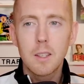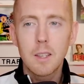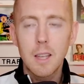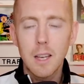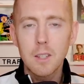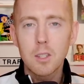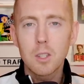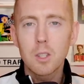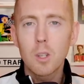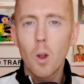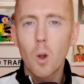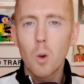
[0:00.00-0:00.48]

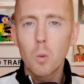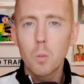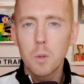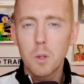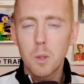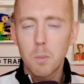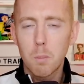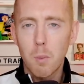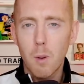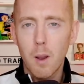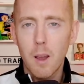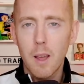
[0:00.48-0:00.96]
gets along
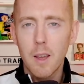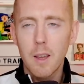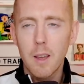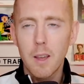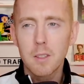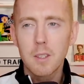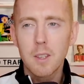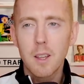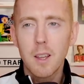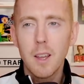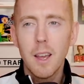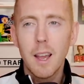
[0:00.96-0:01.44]
with the
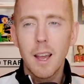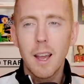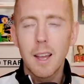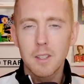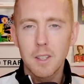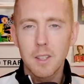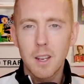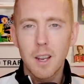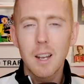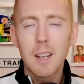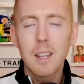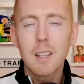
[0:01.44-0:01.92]
players, has
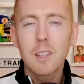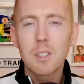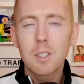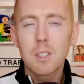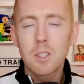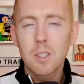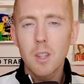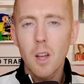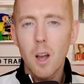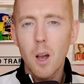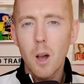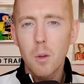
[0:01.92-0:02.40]
a clear
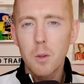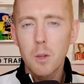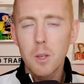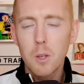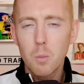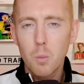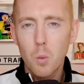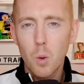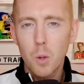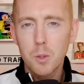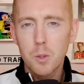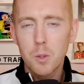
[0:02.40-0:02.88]
style that he
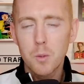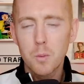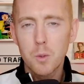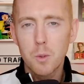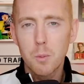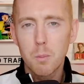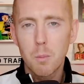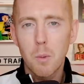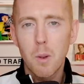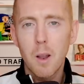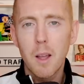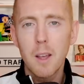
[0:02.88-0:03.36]
wants them
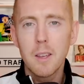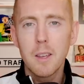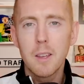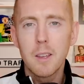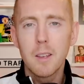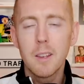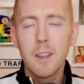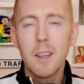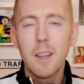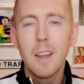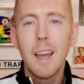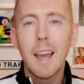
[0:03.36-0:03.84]
to play
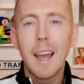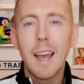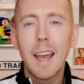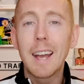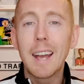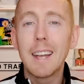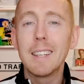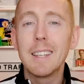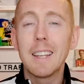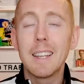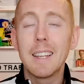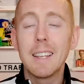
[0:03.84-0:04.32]
in,
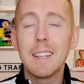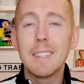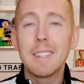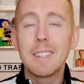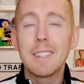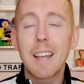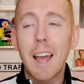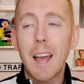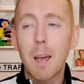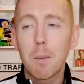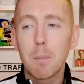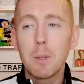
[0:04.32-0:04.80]
and is
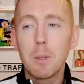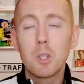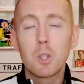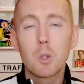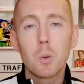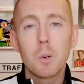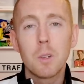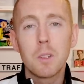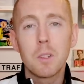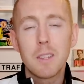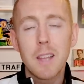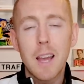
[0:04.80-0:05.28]
happy
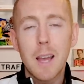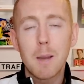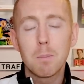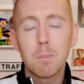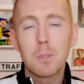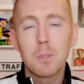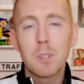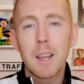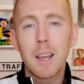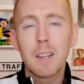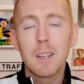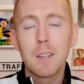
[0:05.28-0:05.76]
to
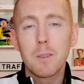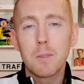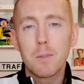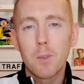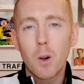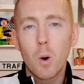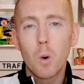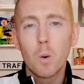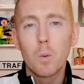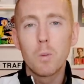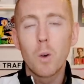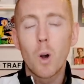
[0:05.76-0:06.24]
adapt and
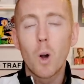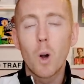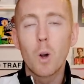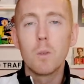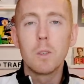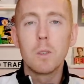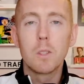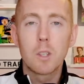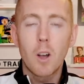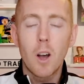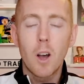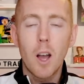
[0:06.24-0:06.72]
evolve
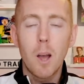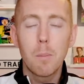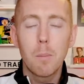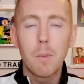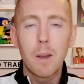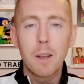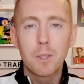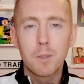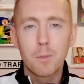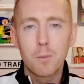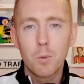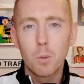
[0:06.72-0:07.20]
over time
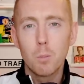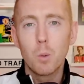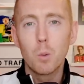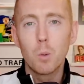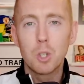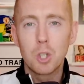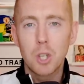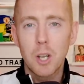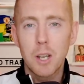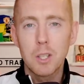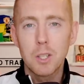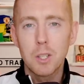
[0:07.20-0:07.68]
as football
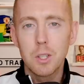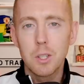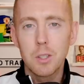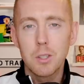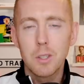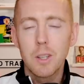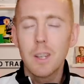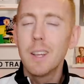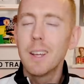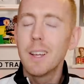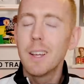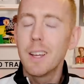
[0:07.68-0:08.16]

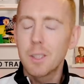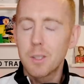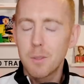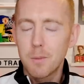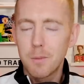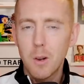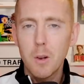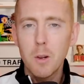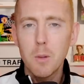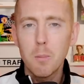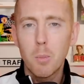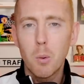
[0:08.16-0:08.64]
changes. That's a
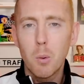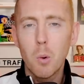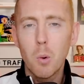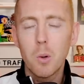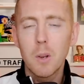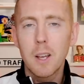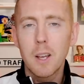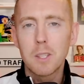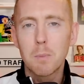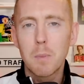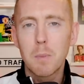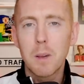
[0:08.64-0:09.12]
very
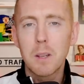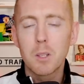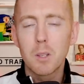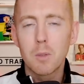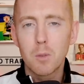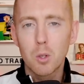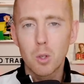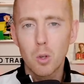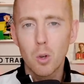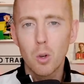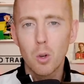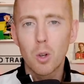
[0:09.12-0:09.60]
important aspect of
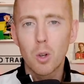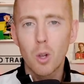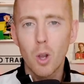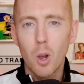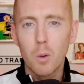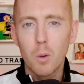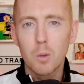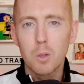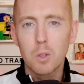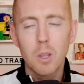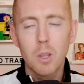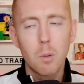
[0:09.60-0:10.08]
a good
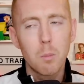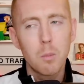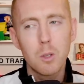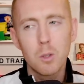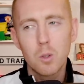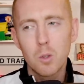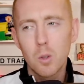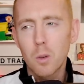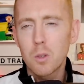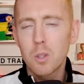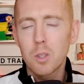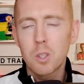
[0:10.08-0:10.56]
coach, somebody who's
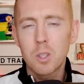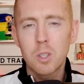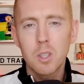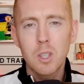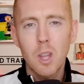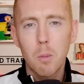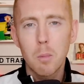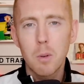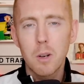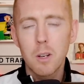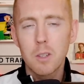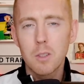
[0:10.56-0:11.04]
not just
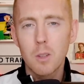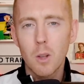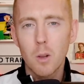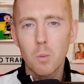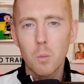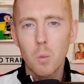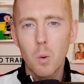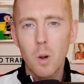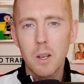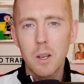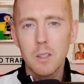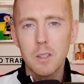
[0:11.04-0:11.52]
stubborn in his own
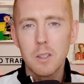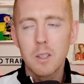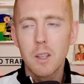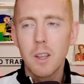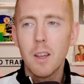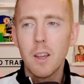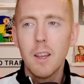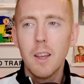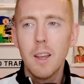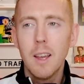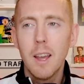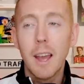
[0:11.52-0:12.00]
ways
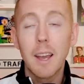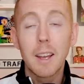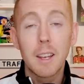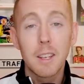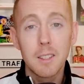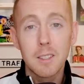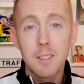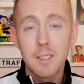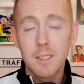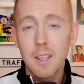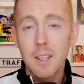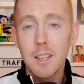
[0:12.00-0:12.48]
and
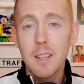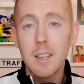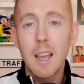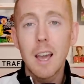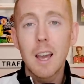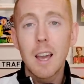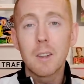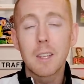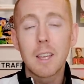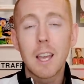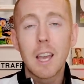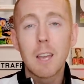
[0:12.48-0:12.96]
can see
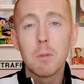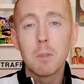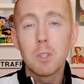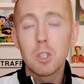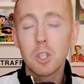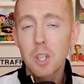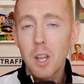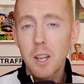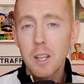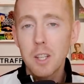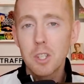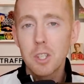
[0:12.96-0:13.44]
how the game is
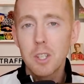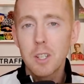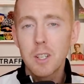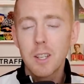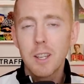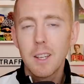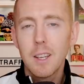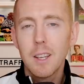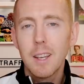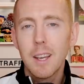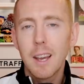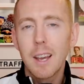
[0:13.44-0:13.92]
changing
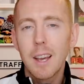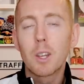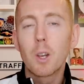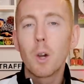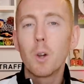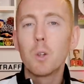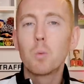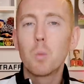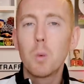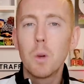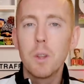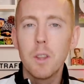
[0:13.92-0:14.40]
and
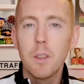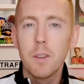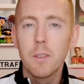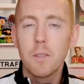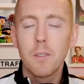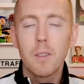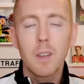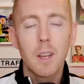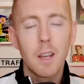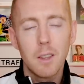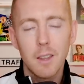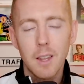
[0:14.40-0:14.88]
goes with it.
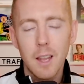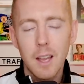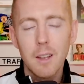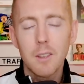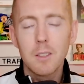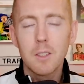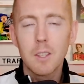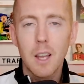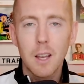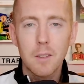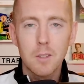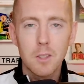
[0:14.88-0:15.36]
And that
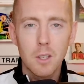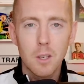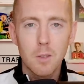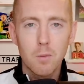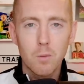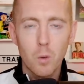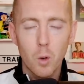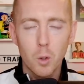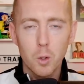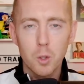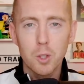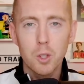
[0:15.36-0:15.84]
you have to
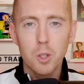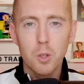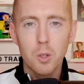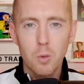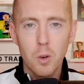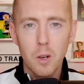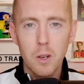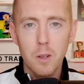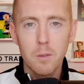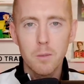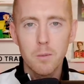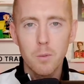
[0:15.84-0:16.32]
give Rodgers
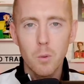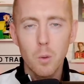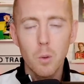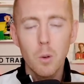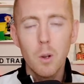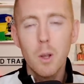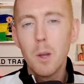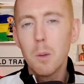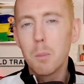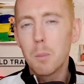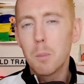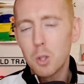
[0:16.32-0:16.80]
credit for.
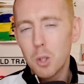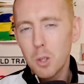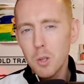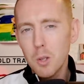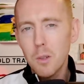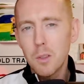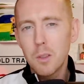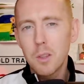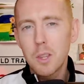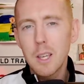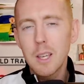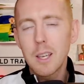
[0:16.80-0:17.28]
But do
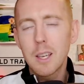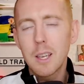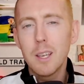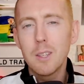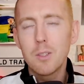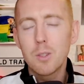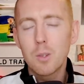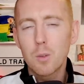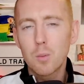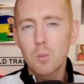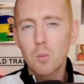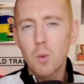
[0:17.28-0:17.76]
you think
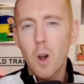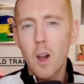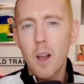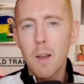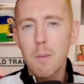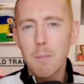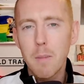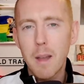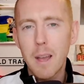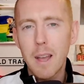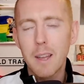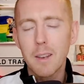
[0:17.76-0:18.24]
he's the
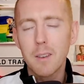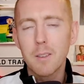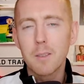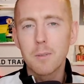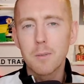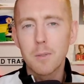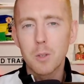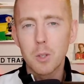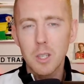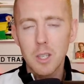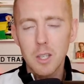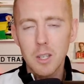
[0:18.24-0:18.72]
right man
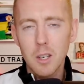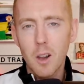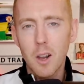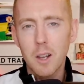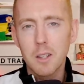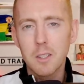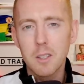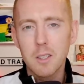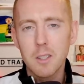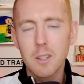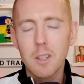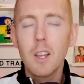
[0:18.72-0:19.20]
for
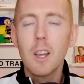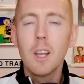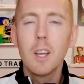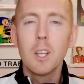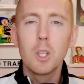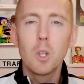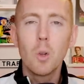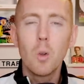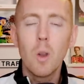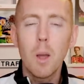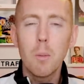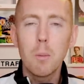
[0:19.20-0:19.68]
United?
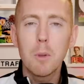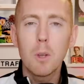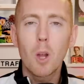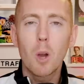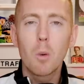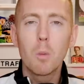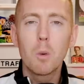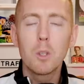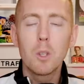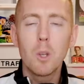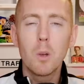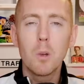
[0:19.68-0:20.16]
You let me know
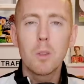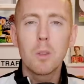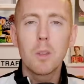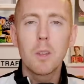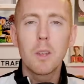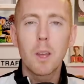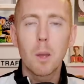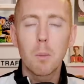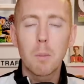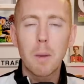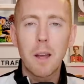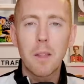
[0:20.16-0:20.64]
what you
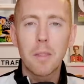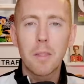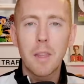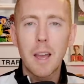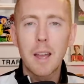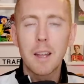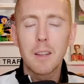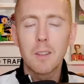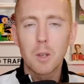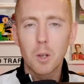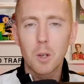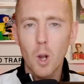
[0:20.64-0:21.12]
think about
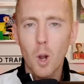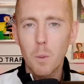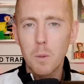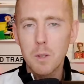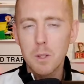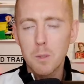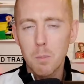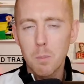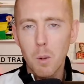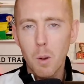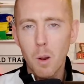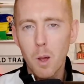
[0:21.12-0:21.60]
that in the
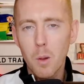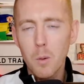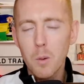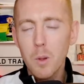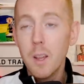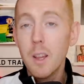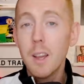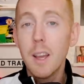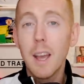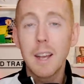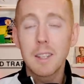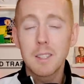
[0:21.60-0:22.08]
comments below.
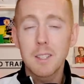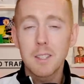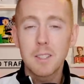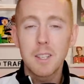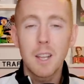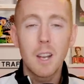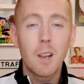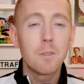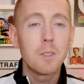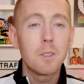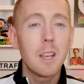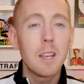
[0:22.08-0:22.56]
As I
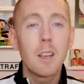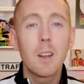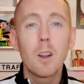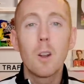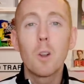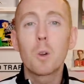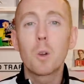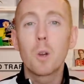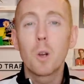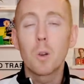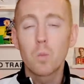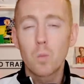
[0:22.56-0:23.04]
said, I've taken a
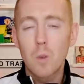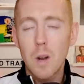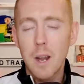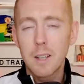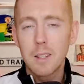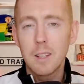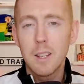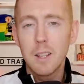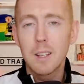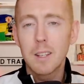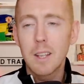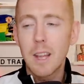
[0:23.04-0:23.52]
look at
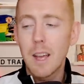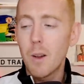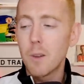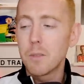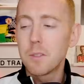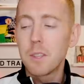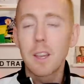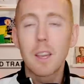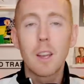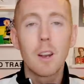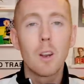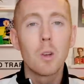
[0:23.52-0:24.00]
Rangnick now, I've
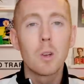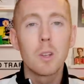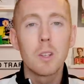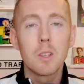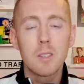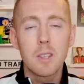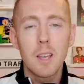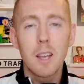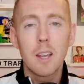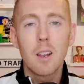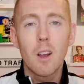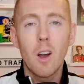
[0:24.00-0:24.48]
taken a look at
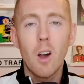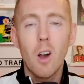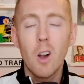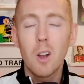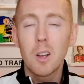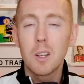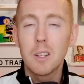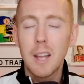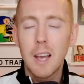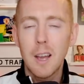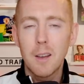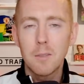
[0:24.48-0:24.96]
Ten Hag,
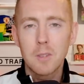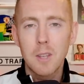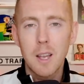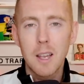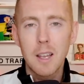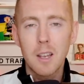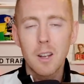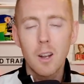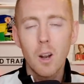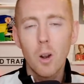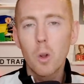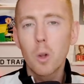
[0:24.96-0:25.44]
and now I've
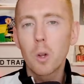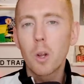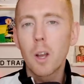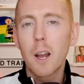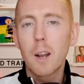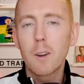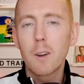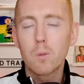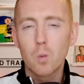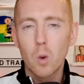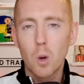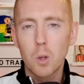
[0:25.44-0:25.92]
taken a look
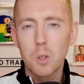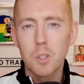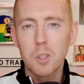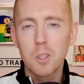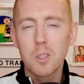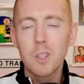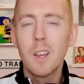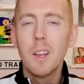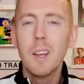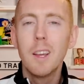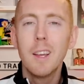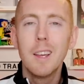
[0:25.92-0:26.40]
at
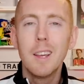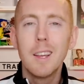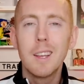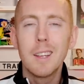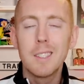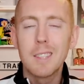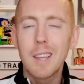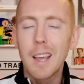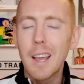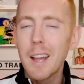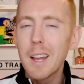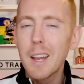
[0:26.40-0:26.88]
Rodgers.
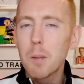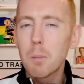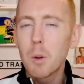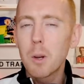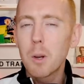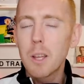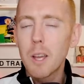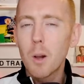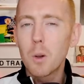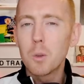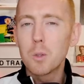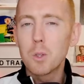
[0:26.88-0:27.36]
Is there
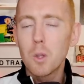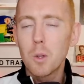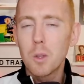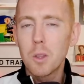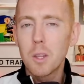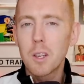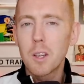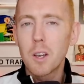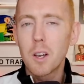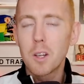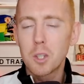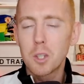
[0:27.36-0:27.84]
anybody else you
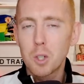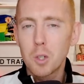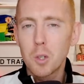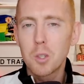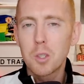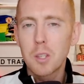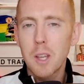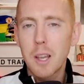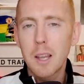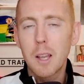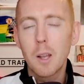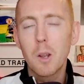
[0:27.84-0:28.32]
think I should
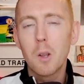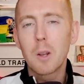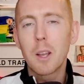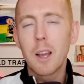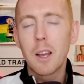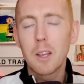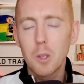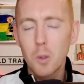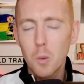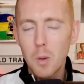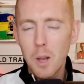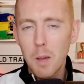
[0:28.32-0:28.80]
take a look
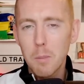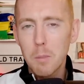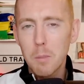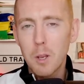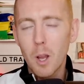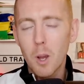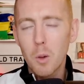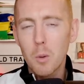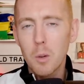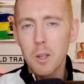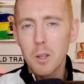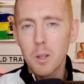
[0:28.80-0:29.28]
at? You let me
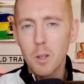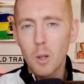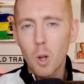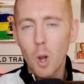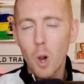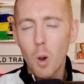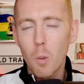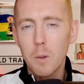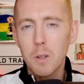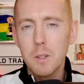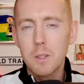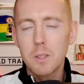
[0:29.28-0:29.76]
know in the
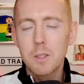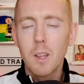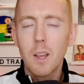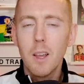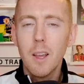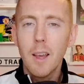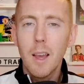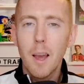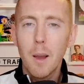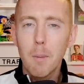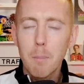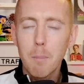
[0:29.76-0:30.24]
comments
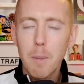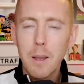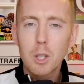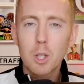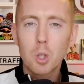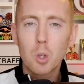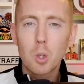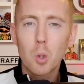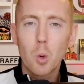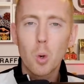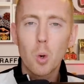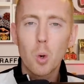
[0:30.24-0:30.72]
and make
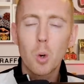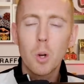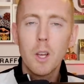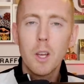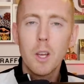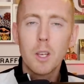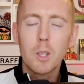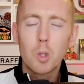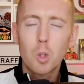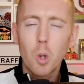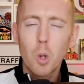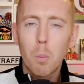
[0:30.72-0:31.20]
sure
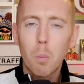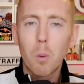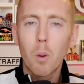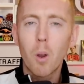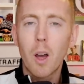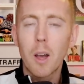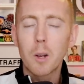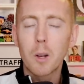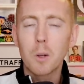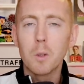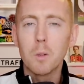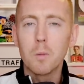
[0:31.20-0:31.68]
you drop a
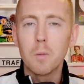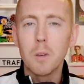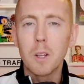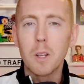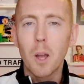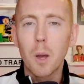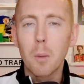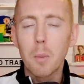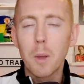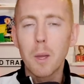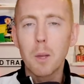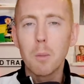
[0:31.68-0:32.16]
like on the
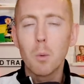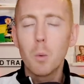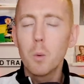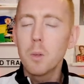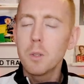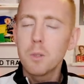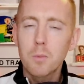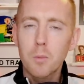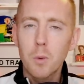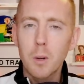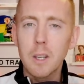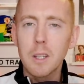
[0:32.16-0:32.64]
video, people.
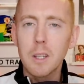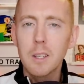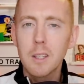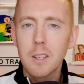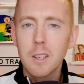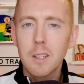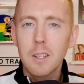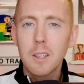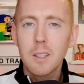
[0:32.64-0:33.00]
It's free.